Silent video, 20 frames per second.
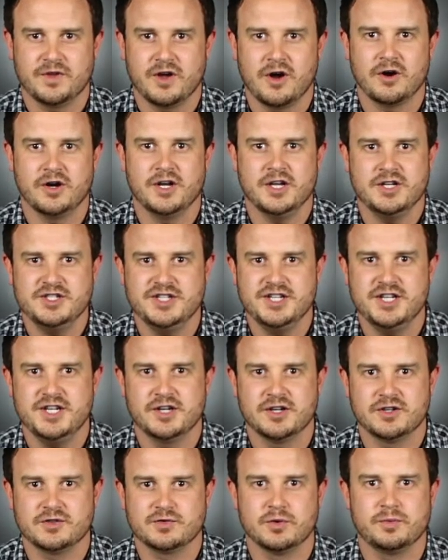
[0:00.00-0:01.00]
Our
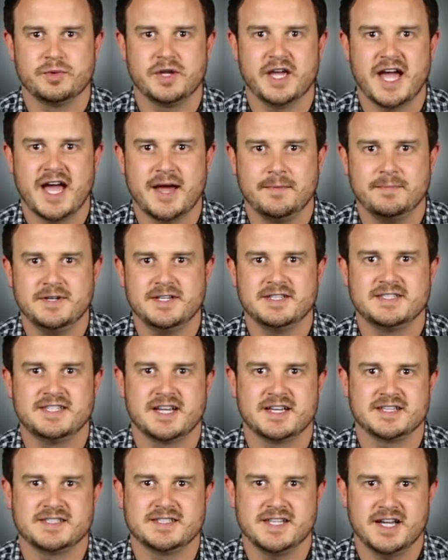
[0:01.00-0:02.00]
engineers will be happy to
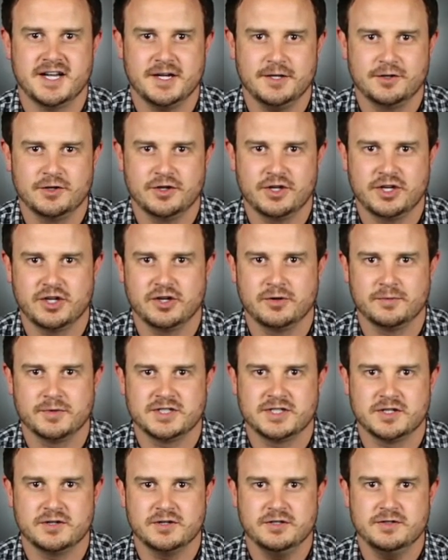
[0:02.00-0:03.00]
take a second look at your
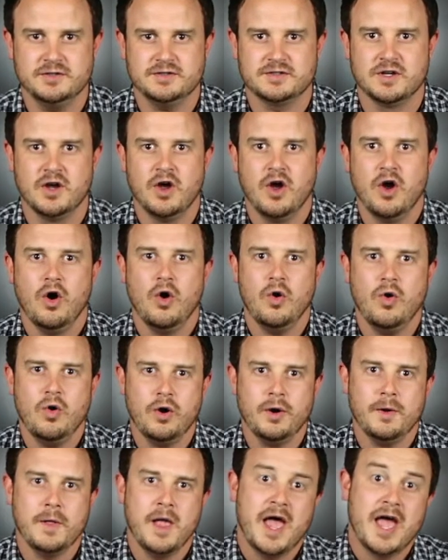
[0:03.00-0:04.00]
materials or